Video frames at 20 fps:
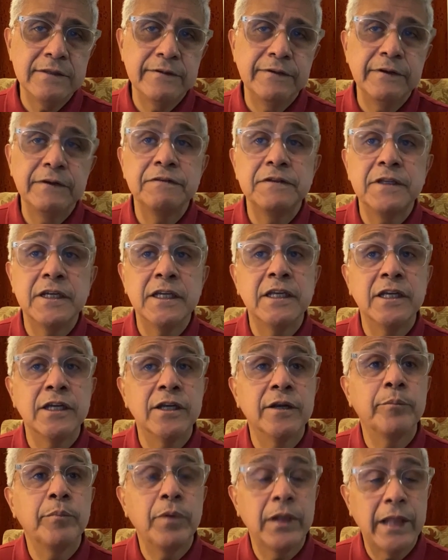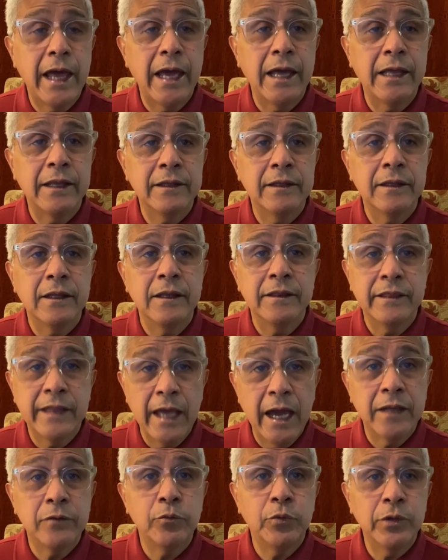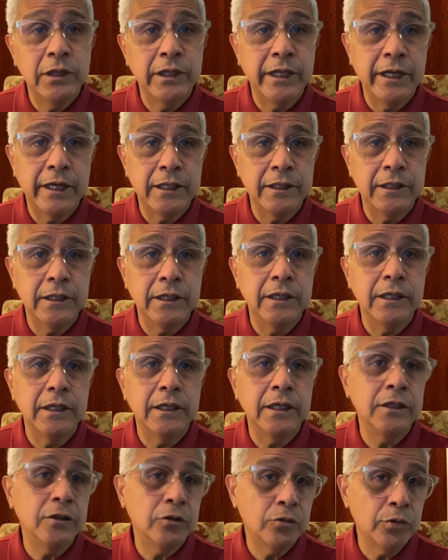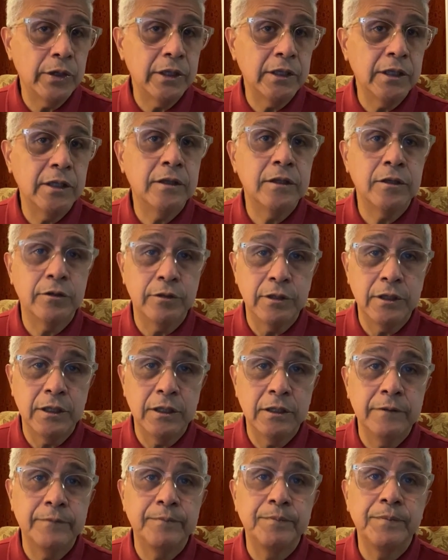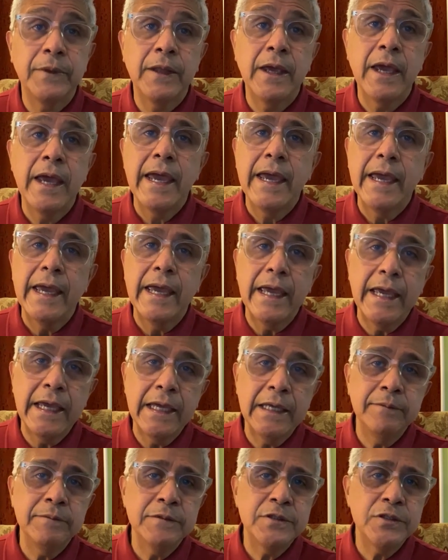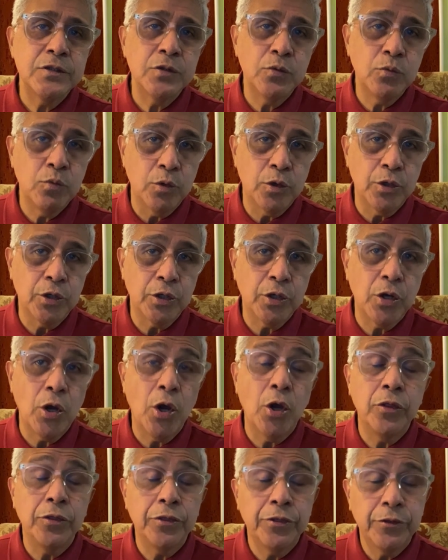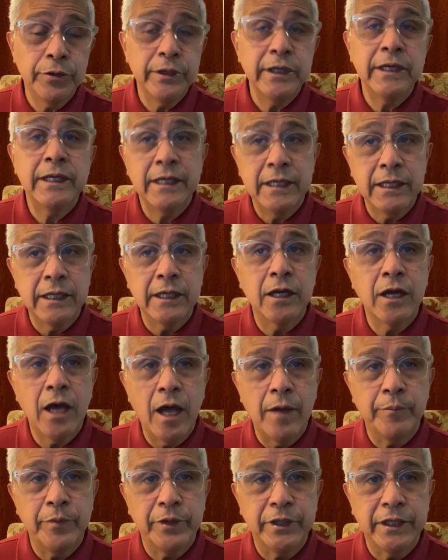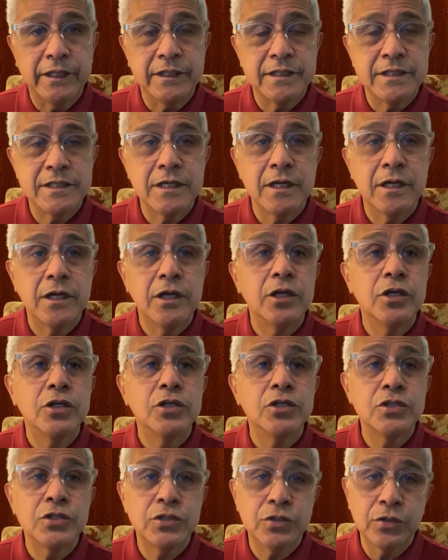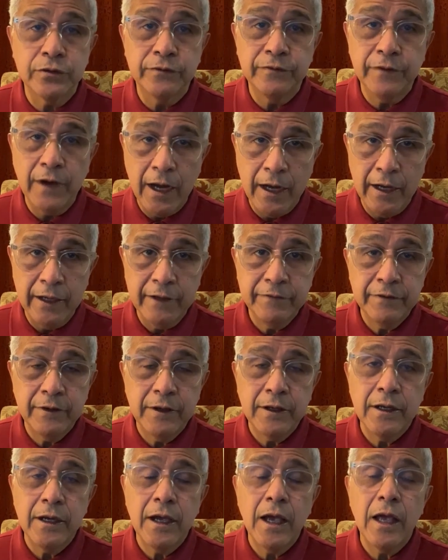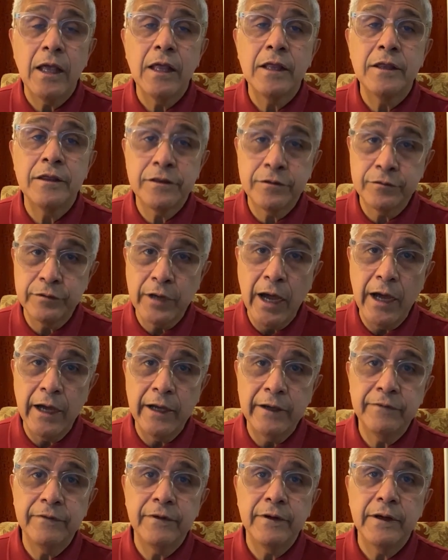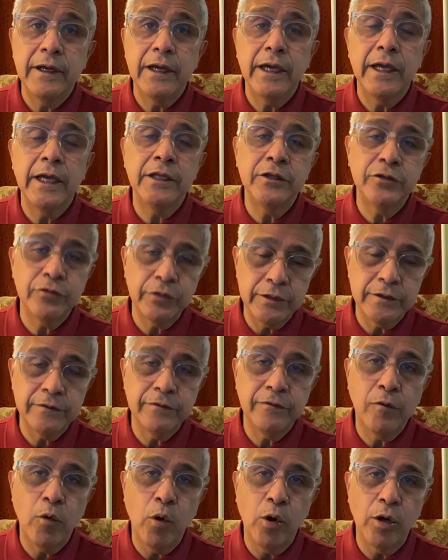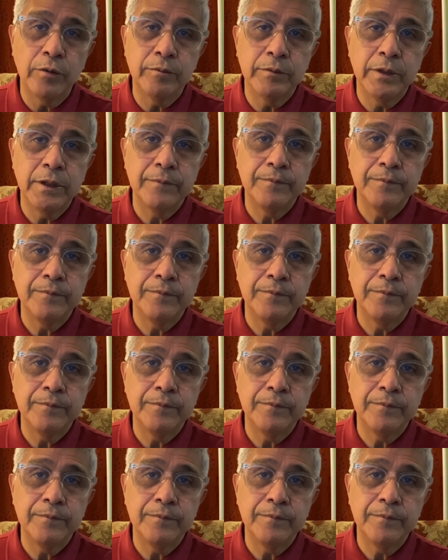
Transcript: 15-year plan that will end in 2030 aims to work on three key components: survive, thrive, and transform.